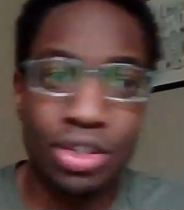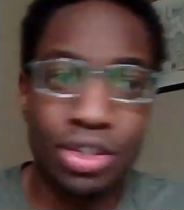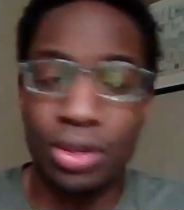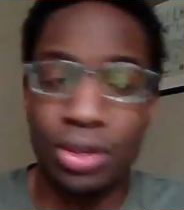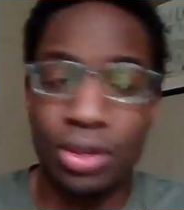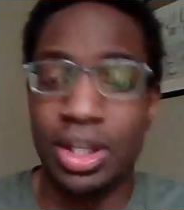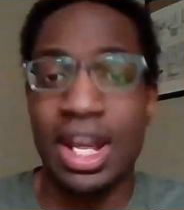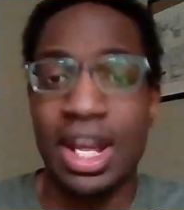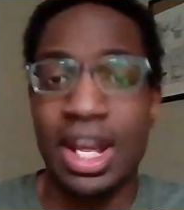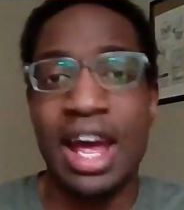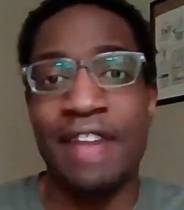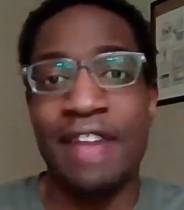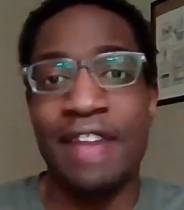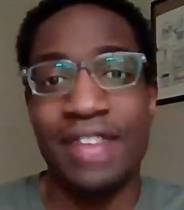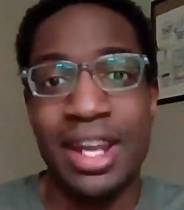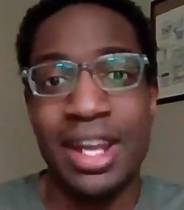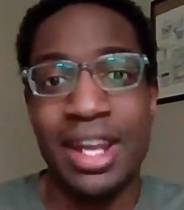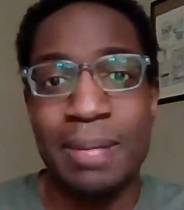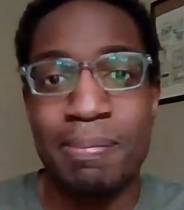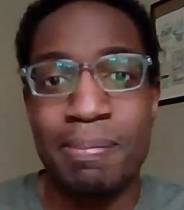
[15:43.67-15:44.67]
So they have
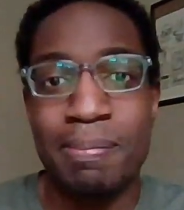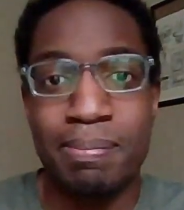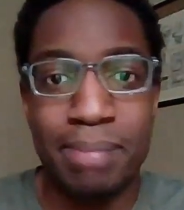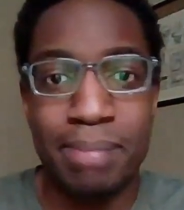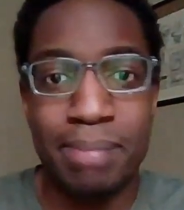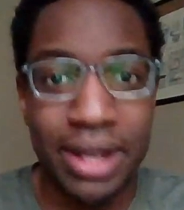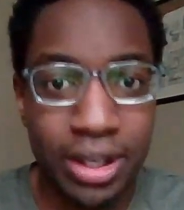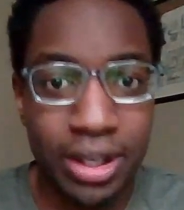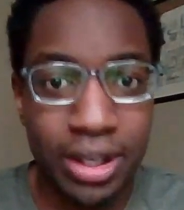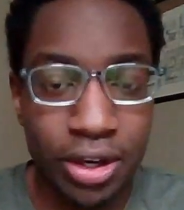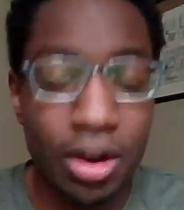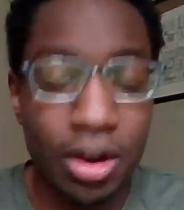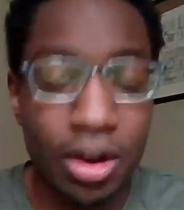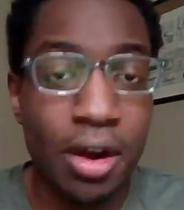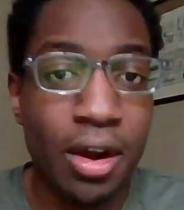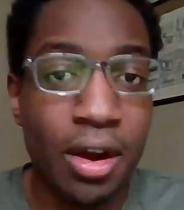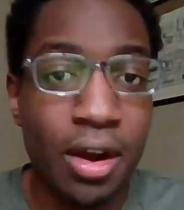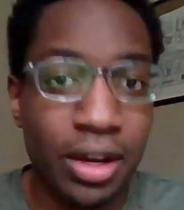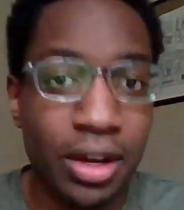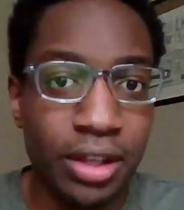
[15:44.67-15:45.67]
a bigger
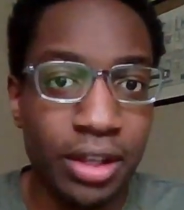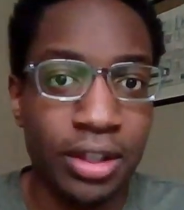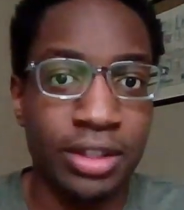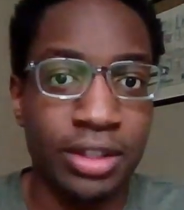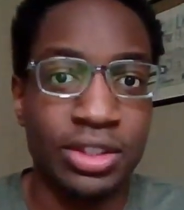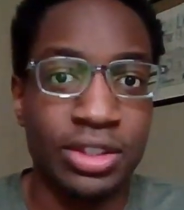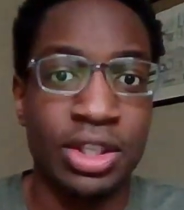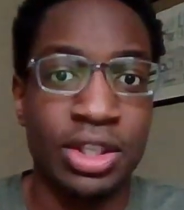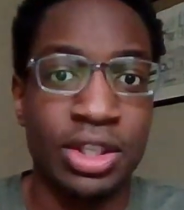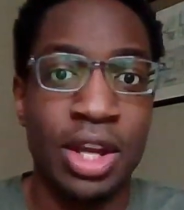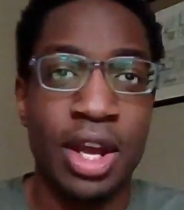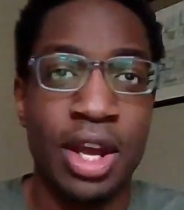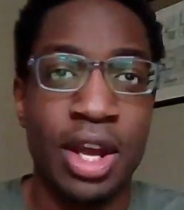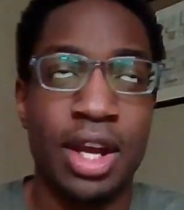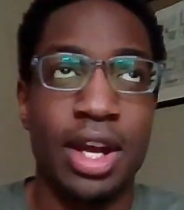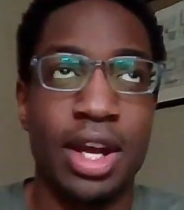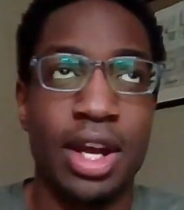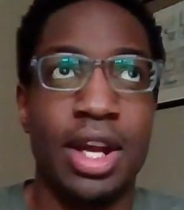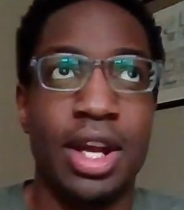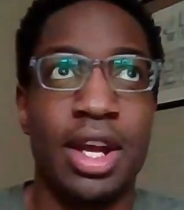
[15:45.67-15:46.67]
audience
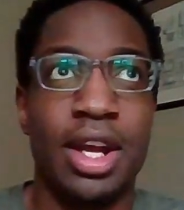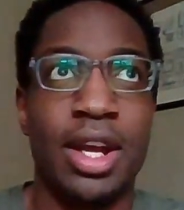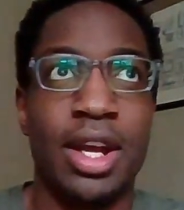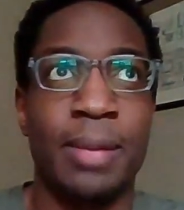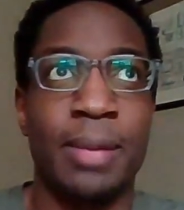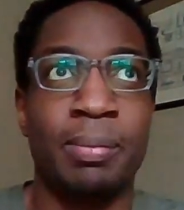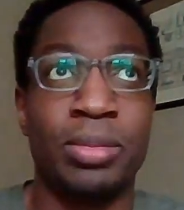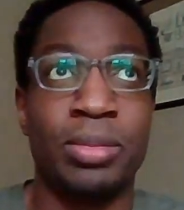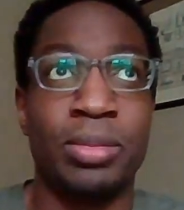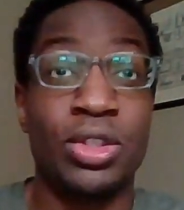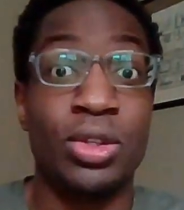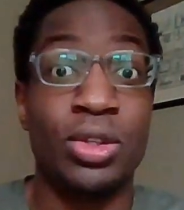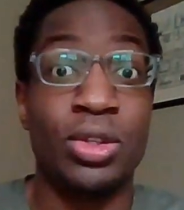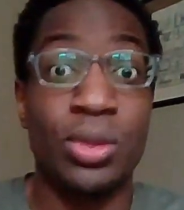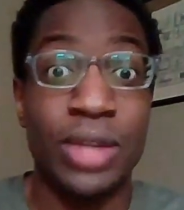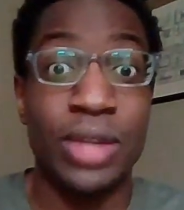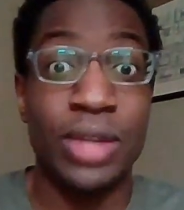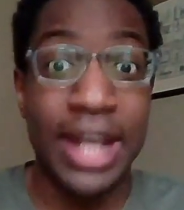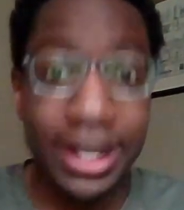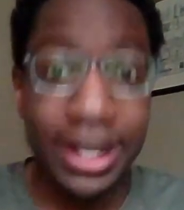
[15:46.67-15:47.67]
um, to
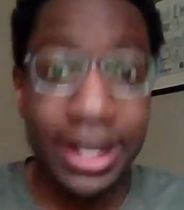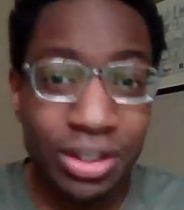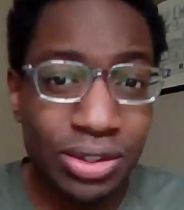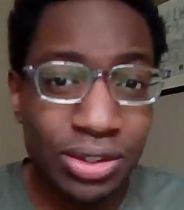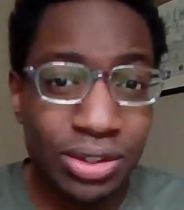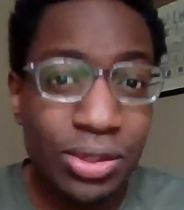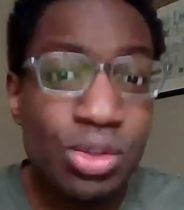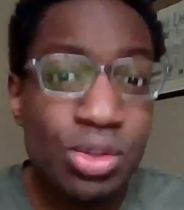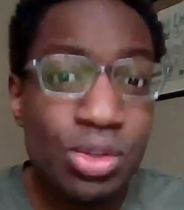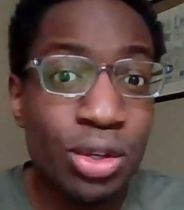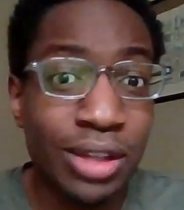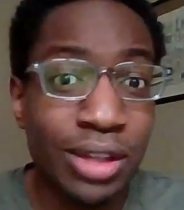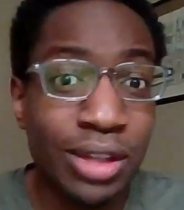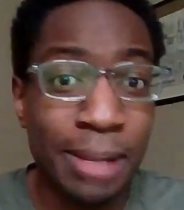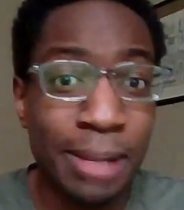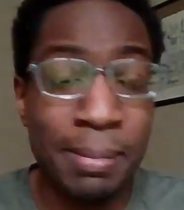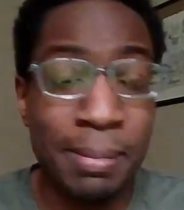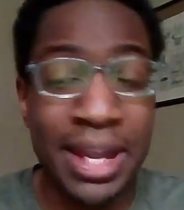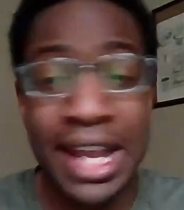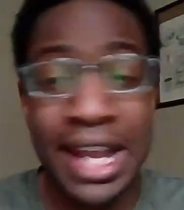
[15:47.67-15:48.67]
cater to. So they
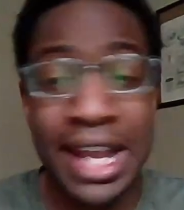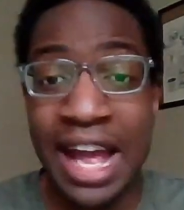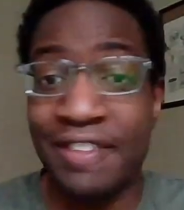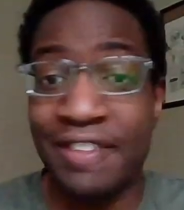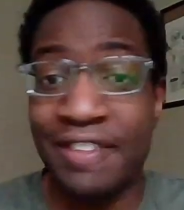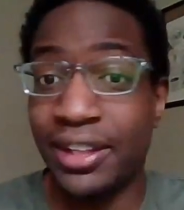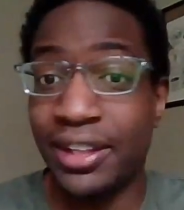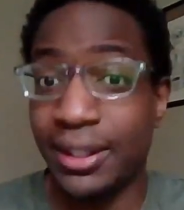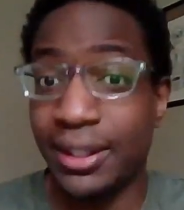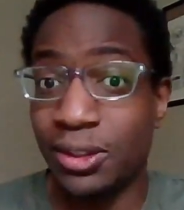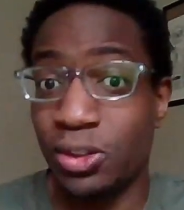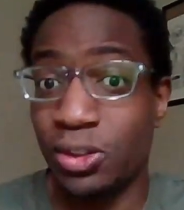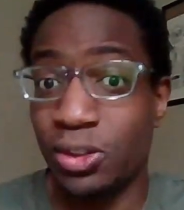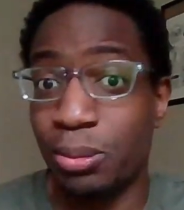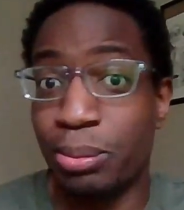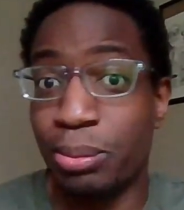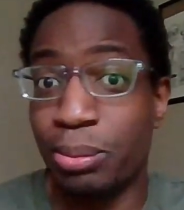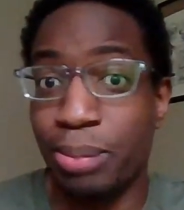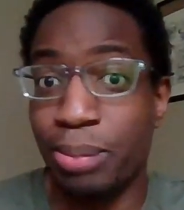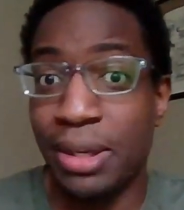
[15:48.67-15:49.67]
may have a
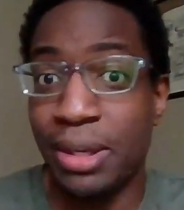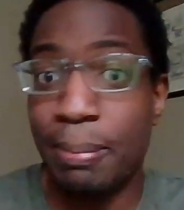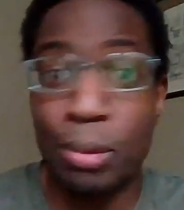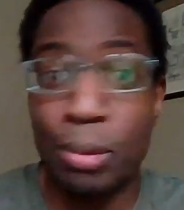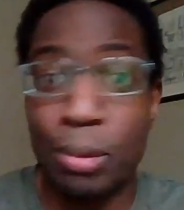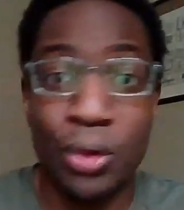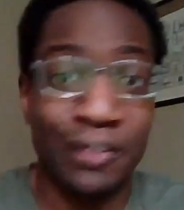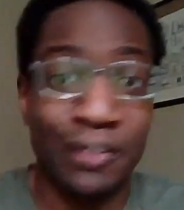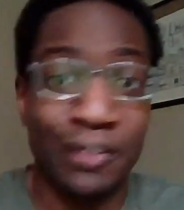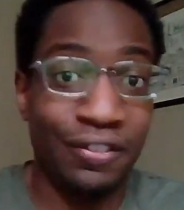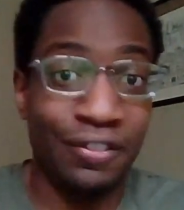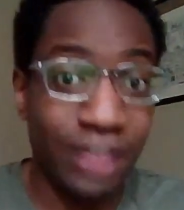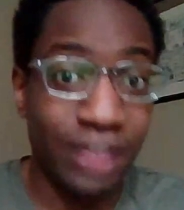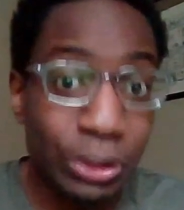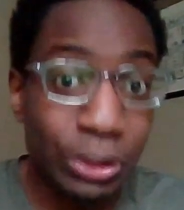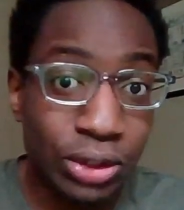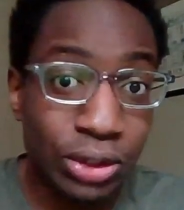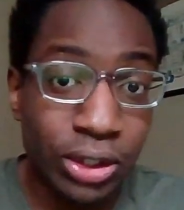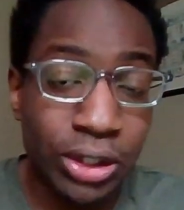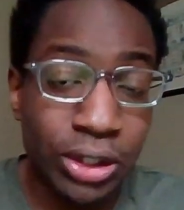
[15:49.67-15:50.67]
little bit more
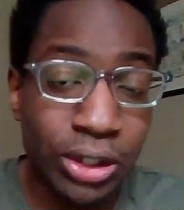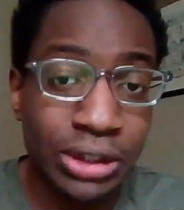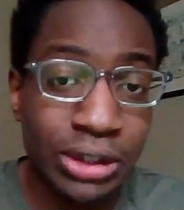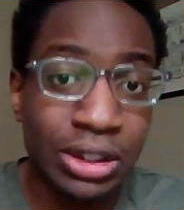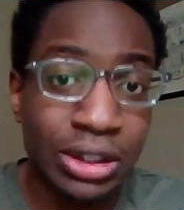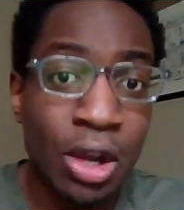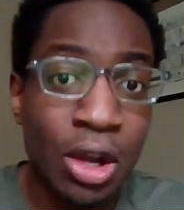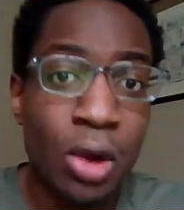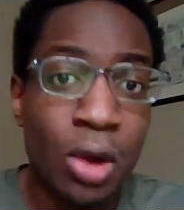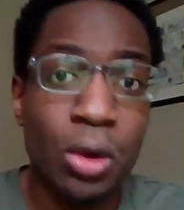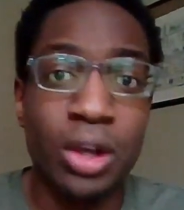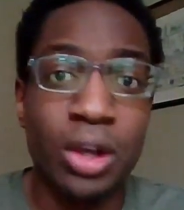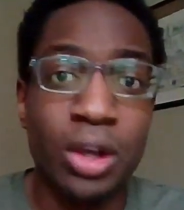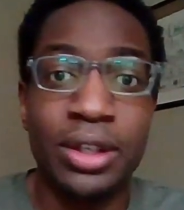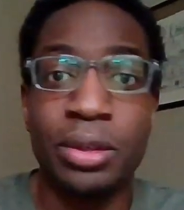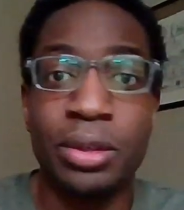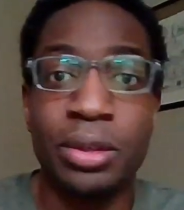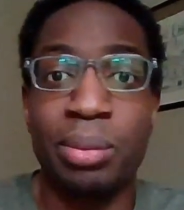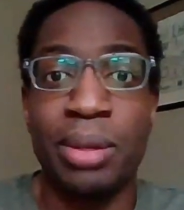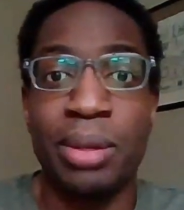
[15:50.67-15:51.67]
filters or a
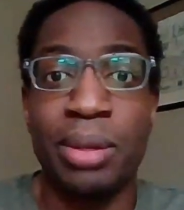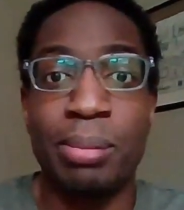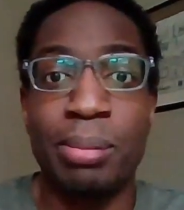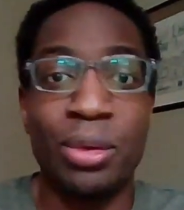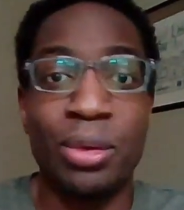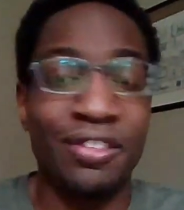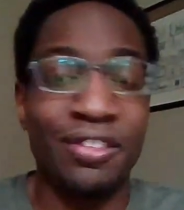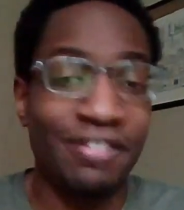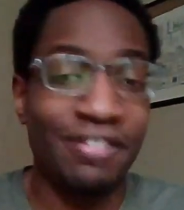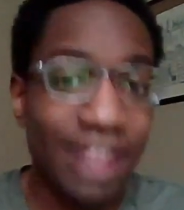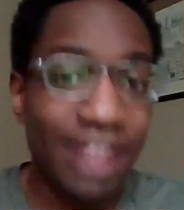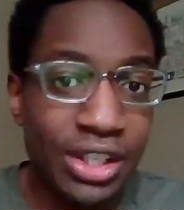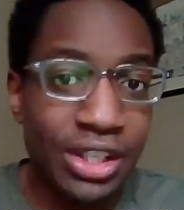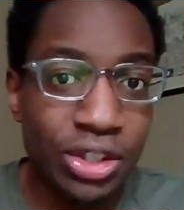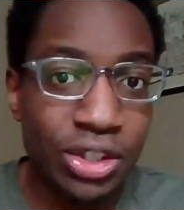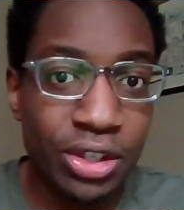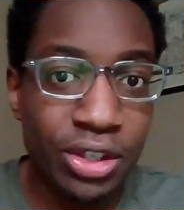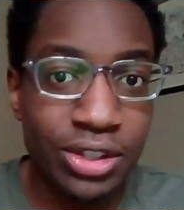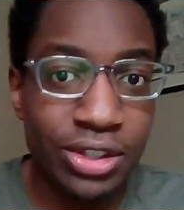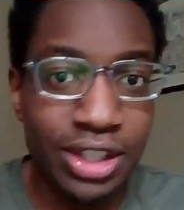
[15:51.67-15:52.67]
little bit more
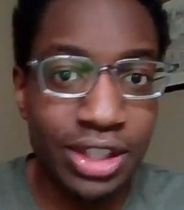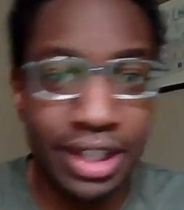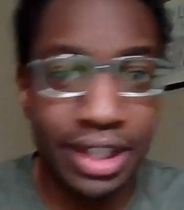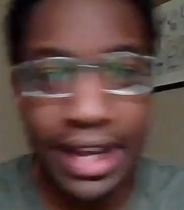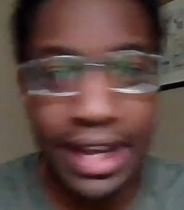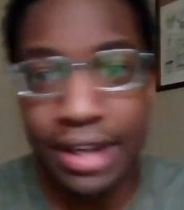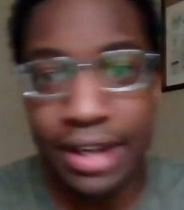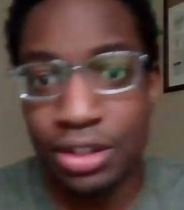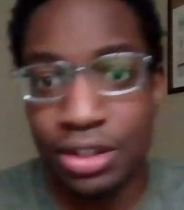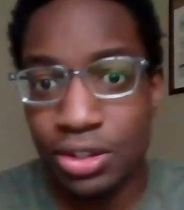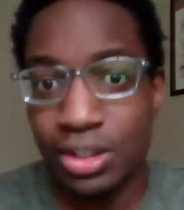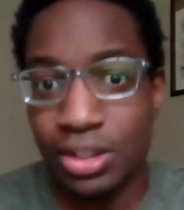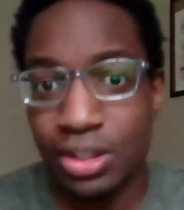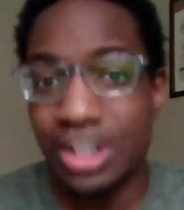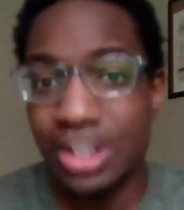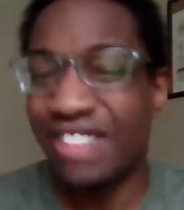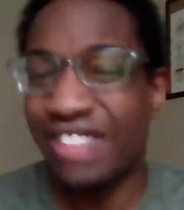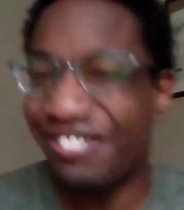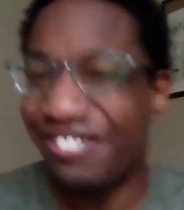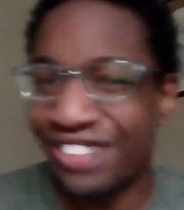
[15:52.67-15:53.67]
features to cater to
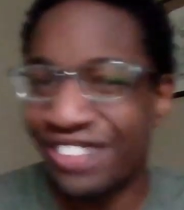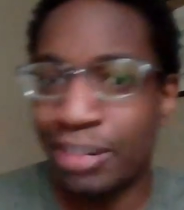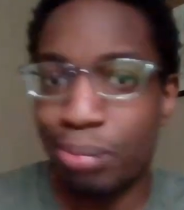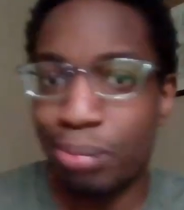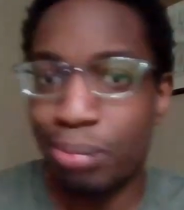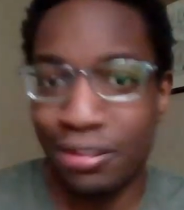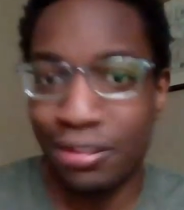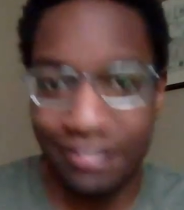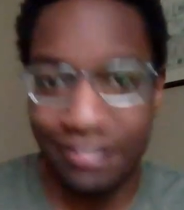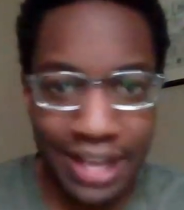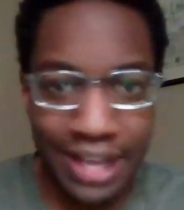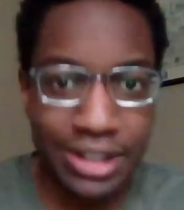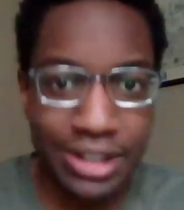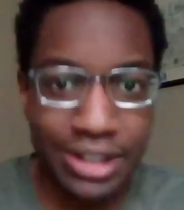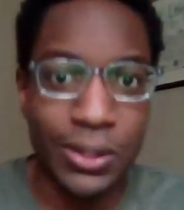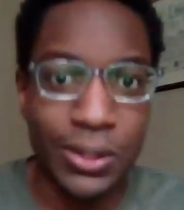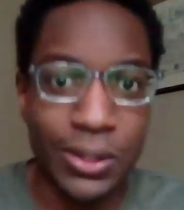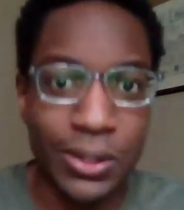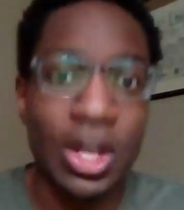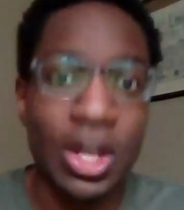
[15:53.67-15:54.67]
different
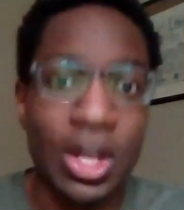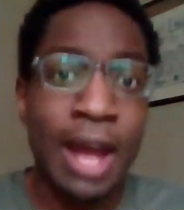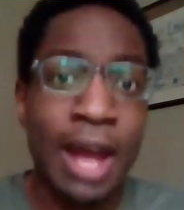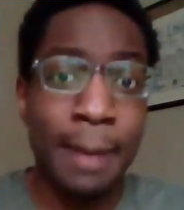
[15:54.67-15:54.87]
professionals.